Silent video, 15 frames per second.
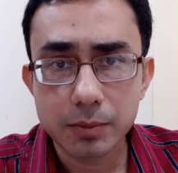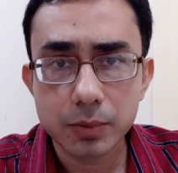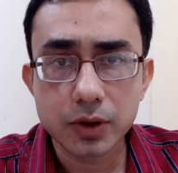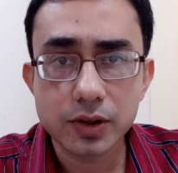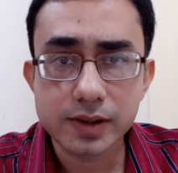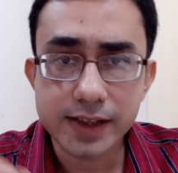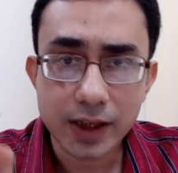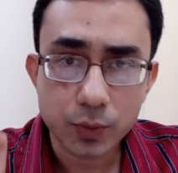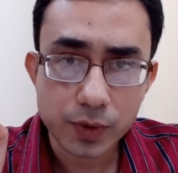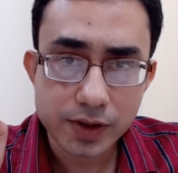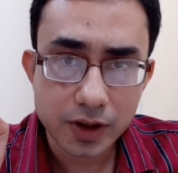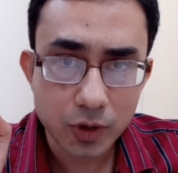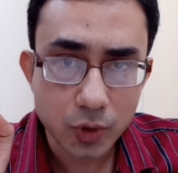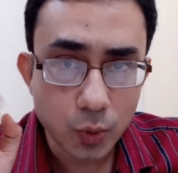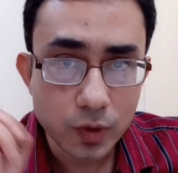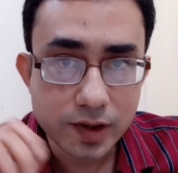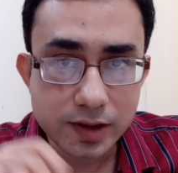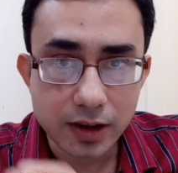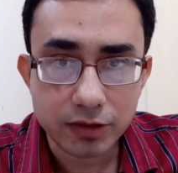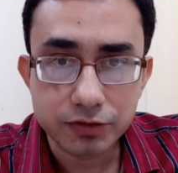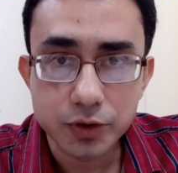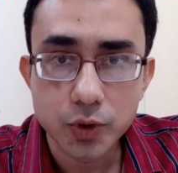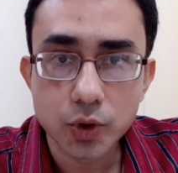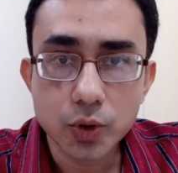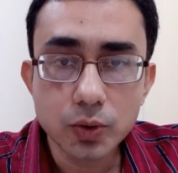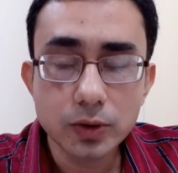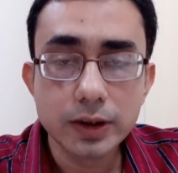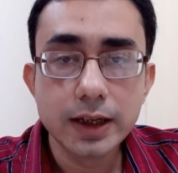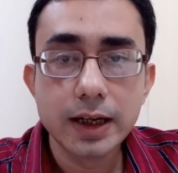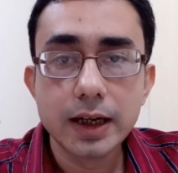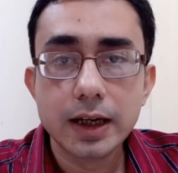because that was the cool stuff to do.